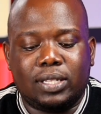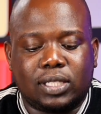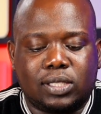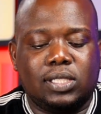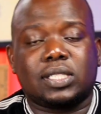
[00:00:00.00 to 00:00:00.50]

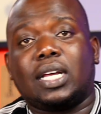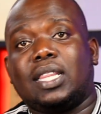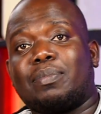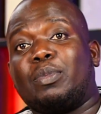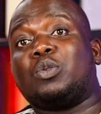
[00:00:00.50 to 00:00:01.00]
Let's just
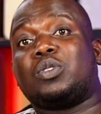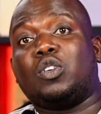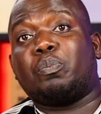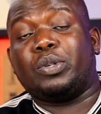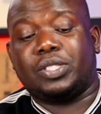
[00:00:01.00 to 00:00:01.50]
discard that because
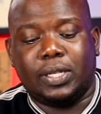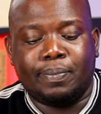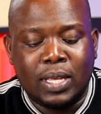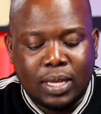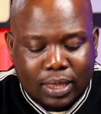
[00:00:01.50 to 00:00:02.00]
I'm not
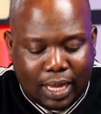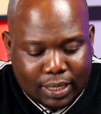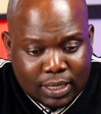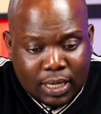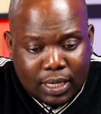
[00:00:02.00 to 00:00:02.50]
posting
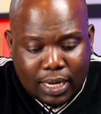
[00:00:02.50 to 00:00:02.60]
that.